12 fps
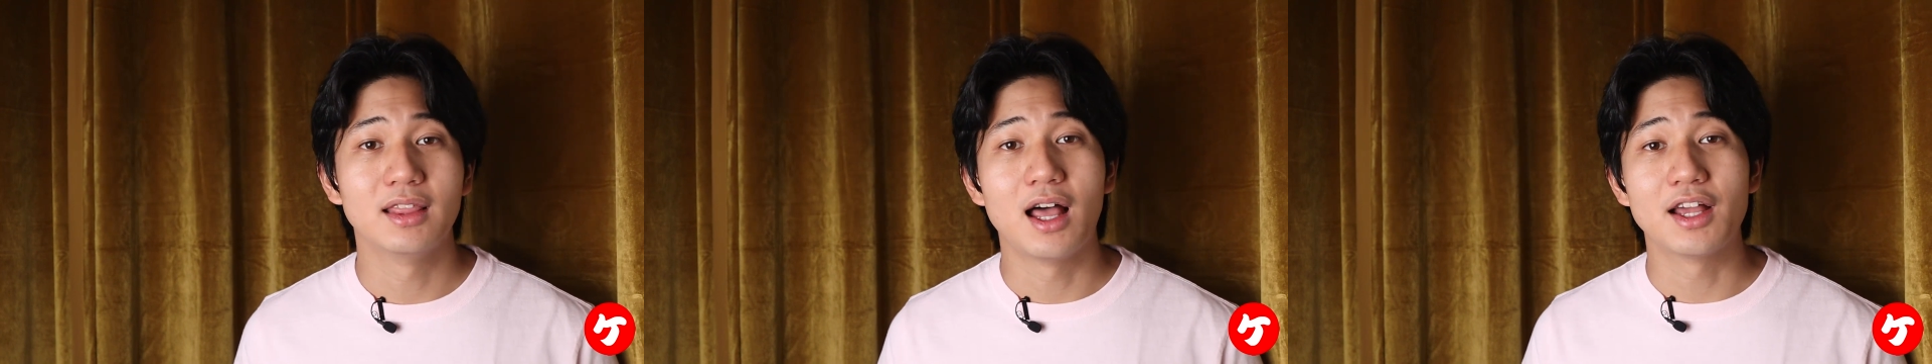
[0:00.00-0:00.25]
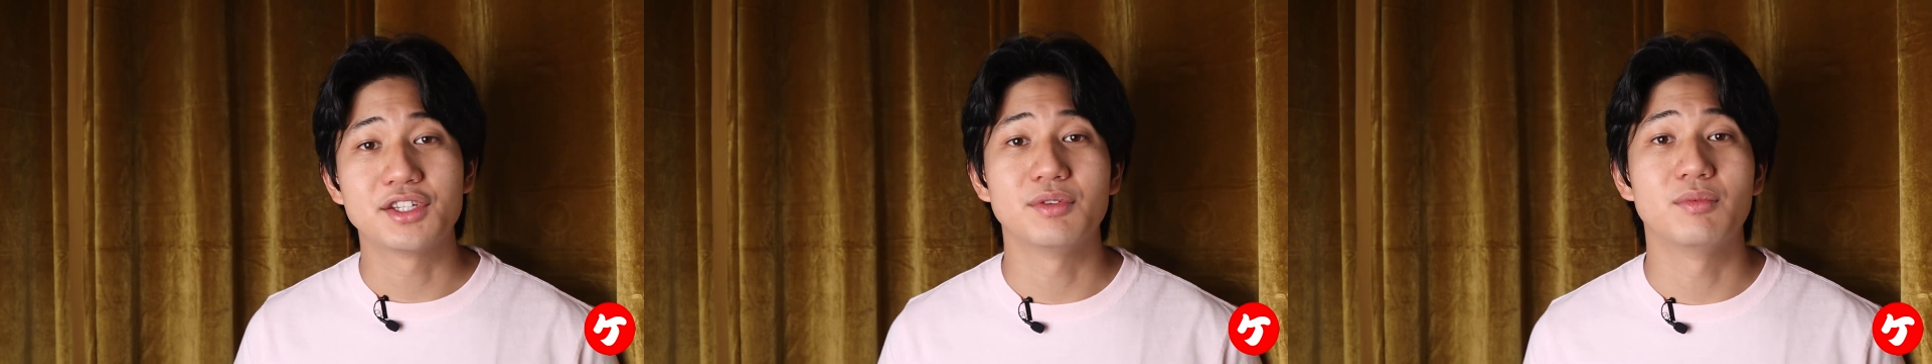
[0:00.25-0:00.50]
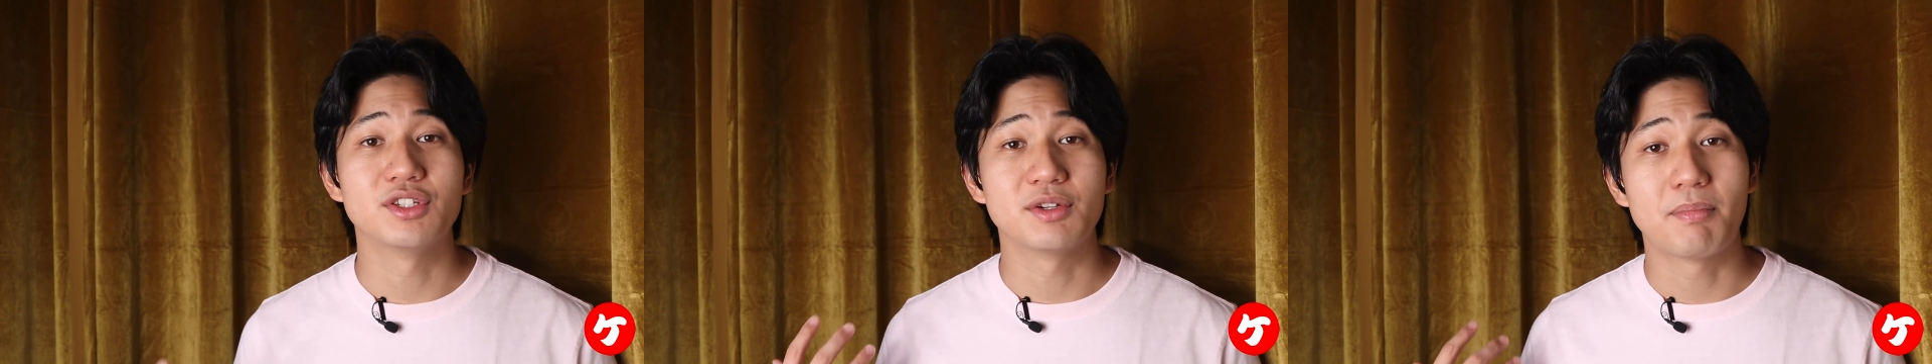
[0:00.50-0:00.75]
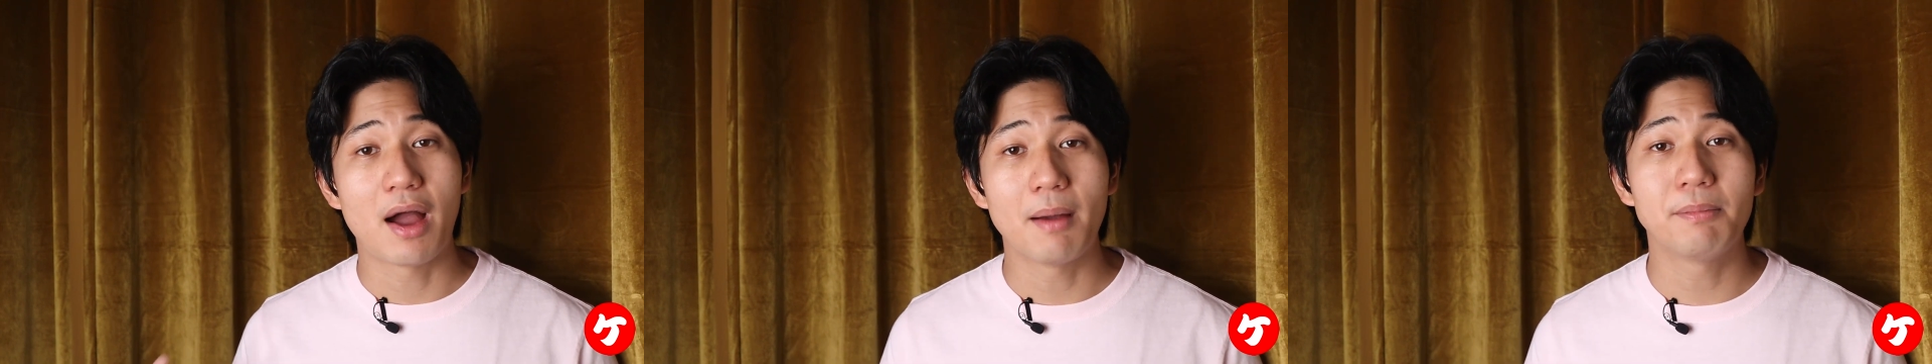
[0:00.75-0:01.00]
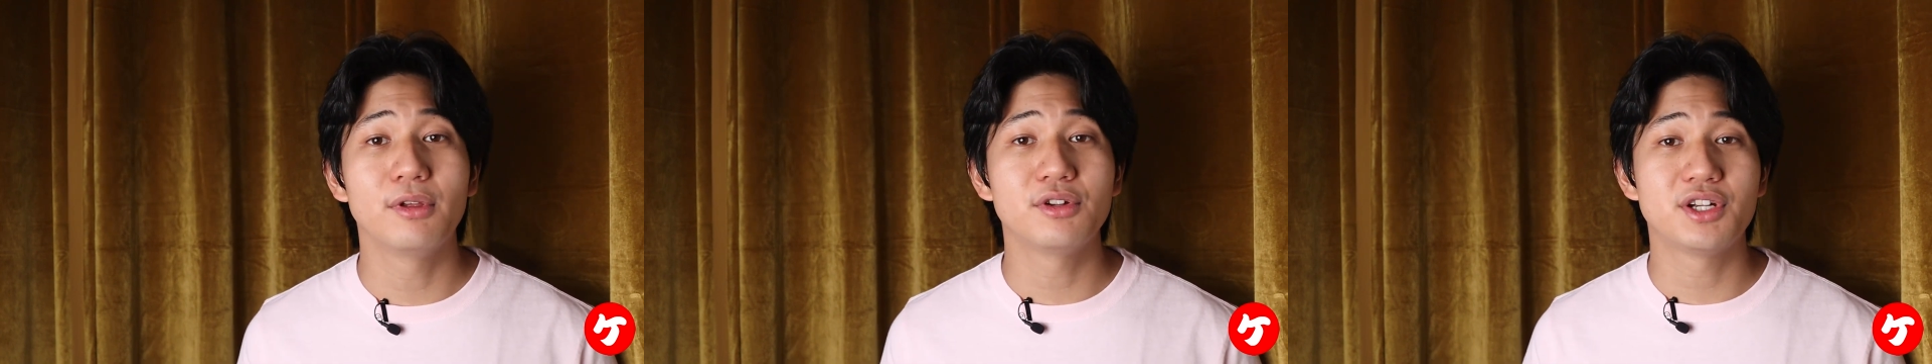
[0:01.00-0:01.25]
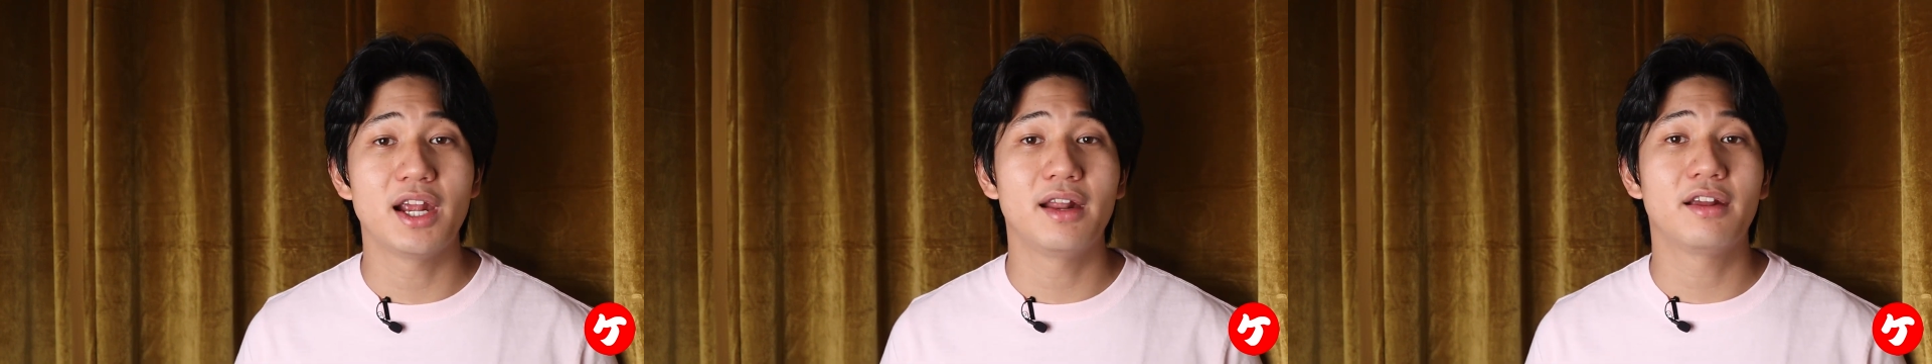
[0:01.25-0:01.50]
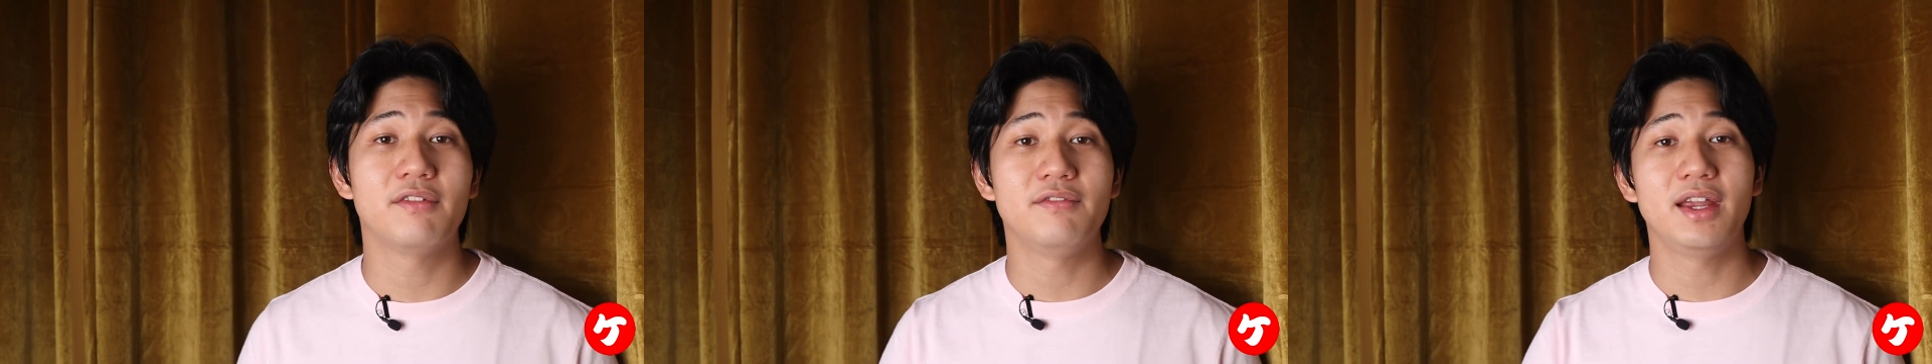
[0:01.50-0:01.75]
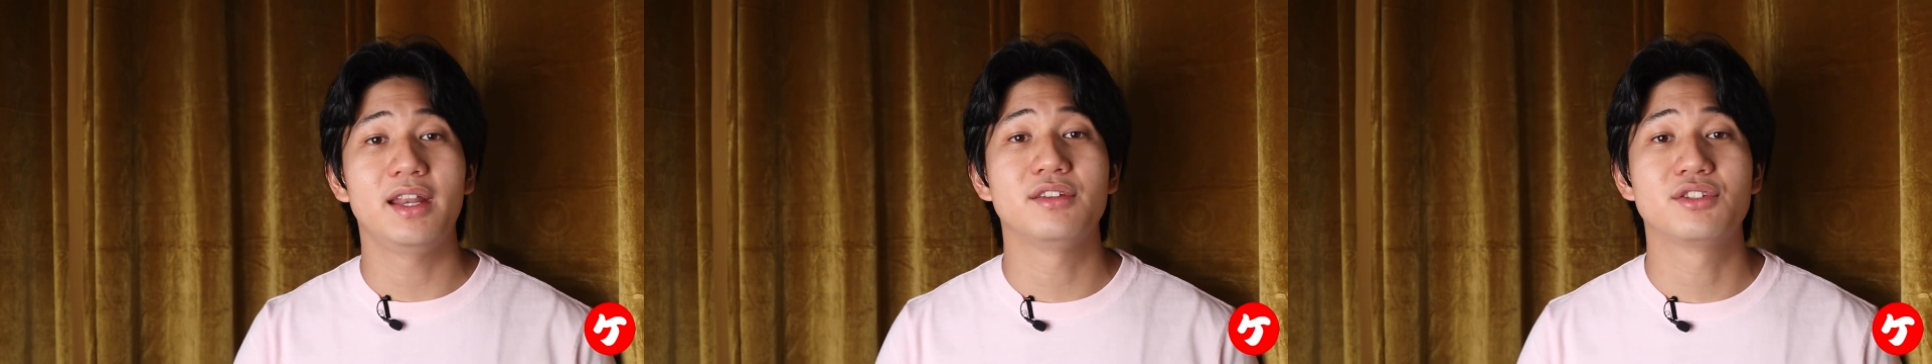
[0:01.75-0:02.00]
Lawson was a popular chain of
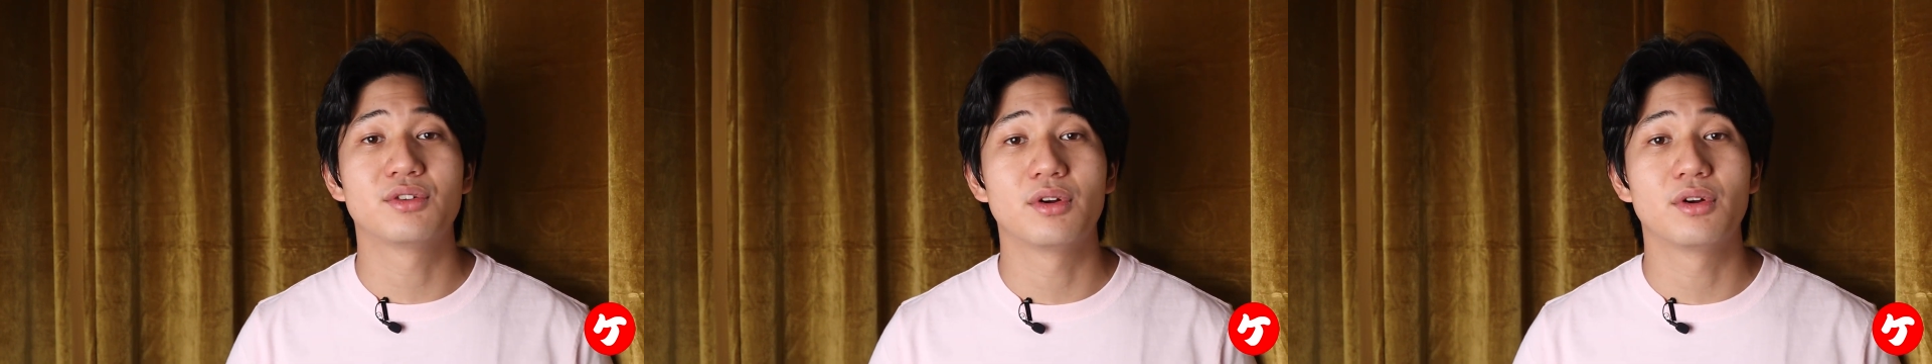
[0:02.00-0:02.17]
convenience